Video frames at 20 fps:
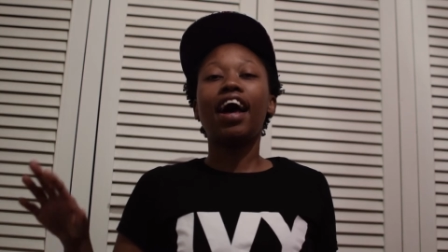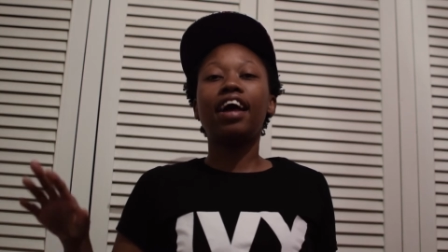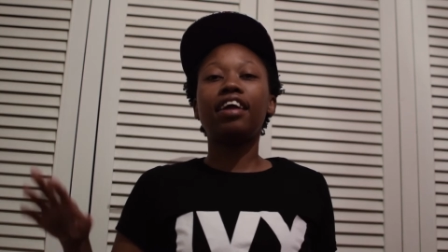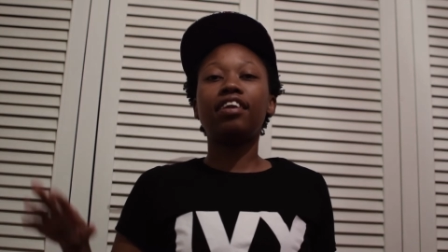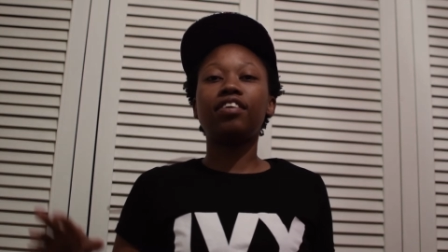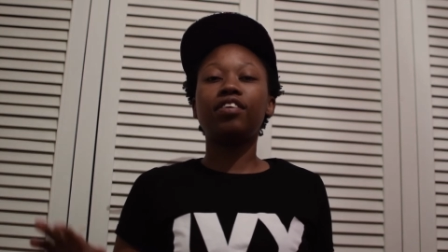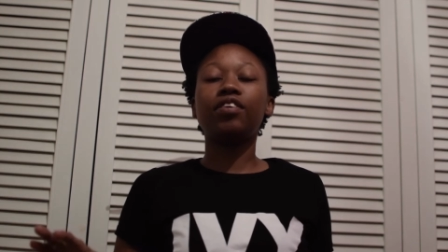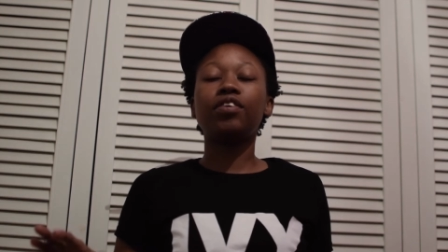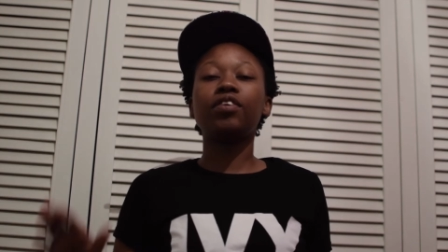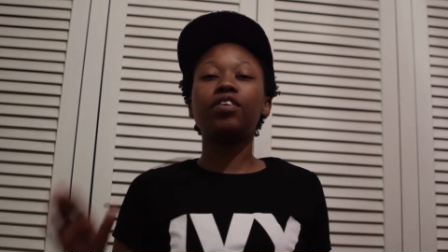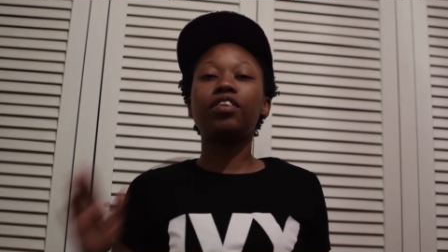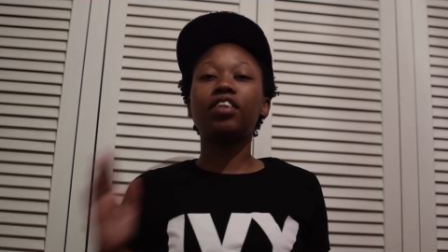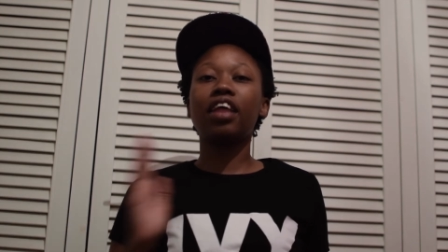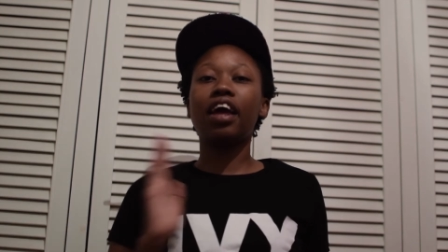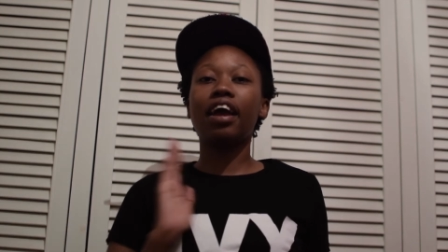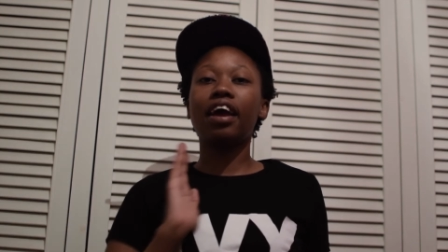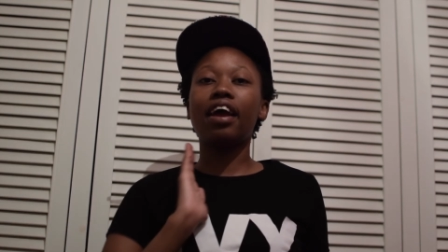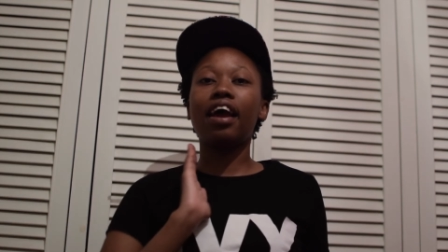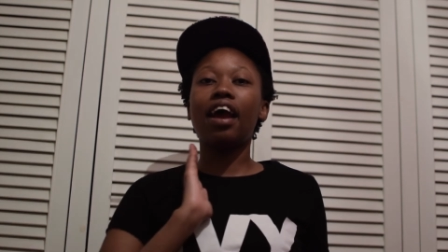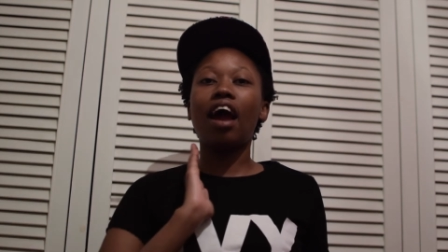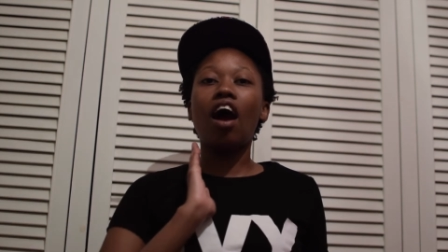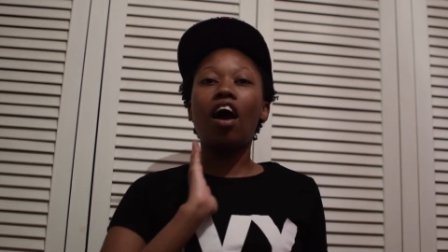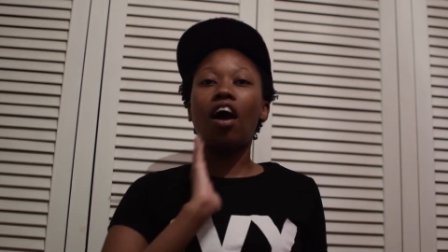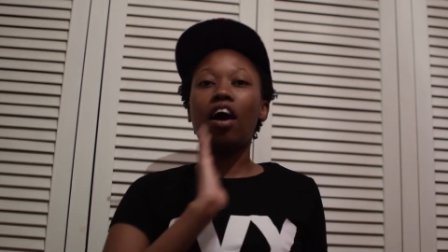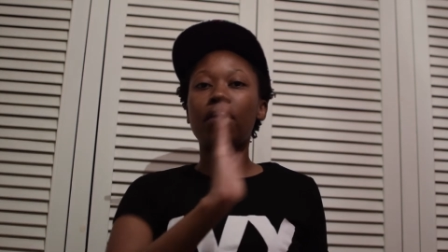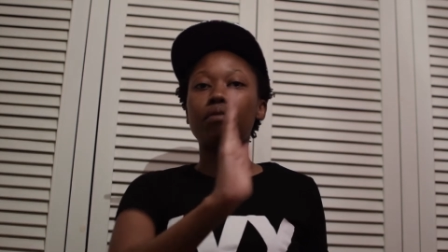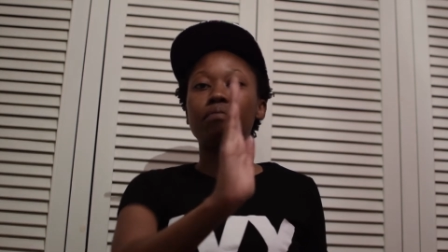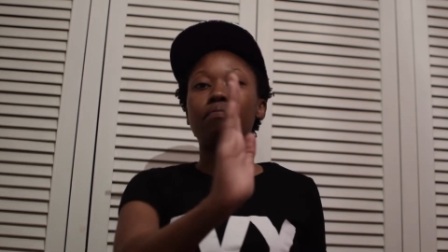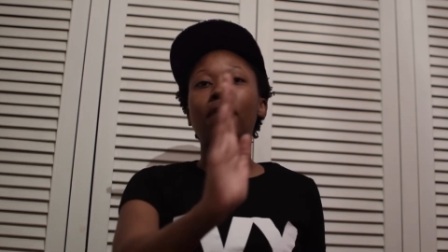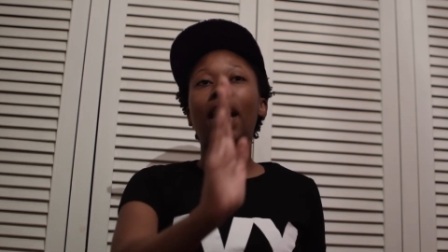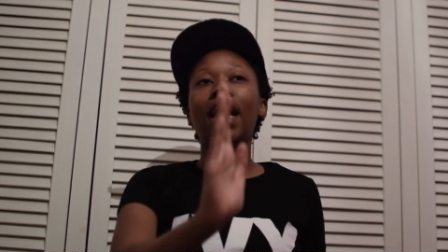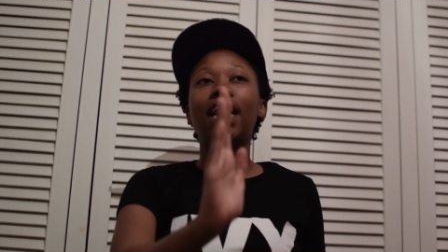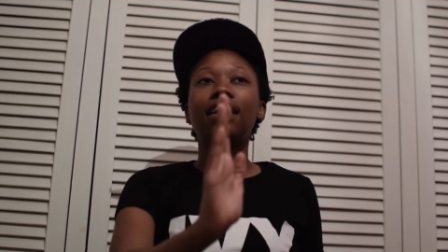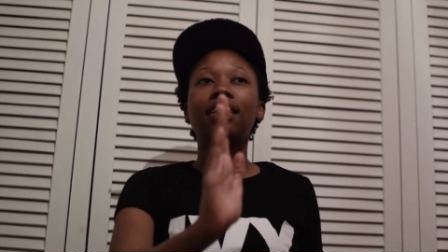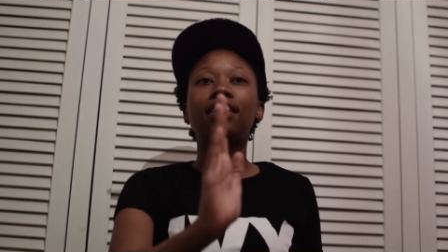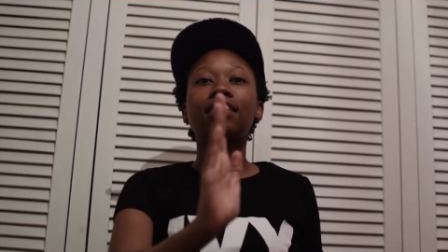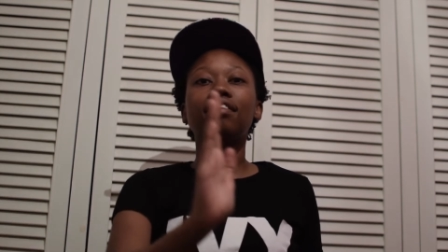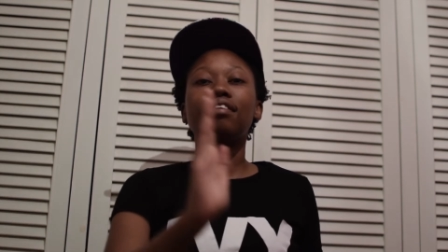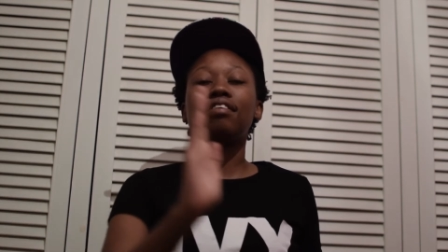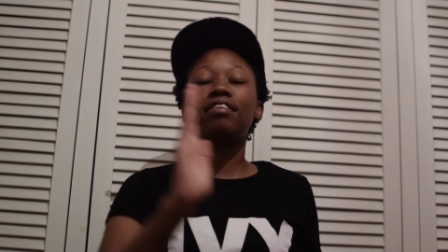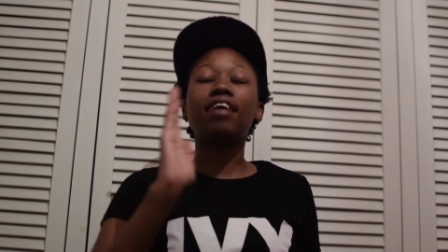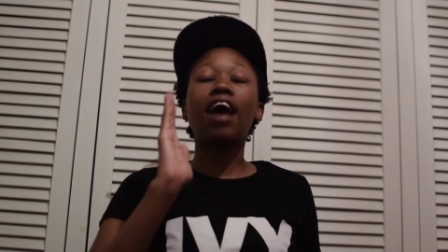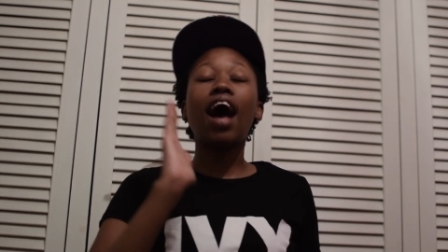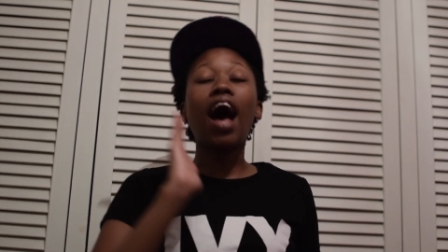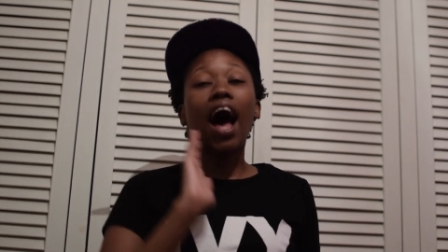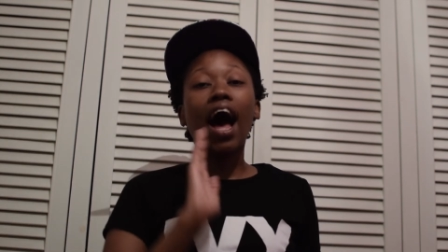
until they are balanced.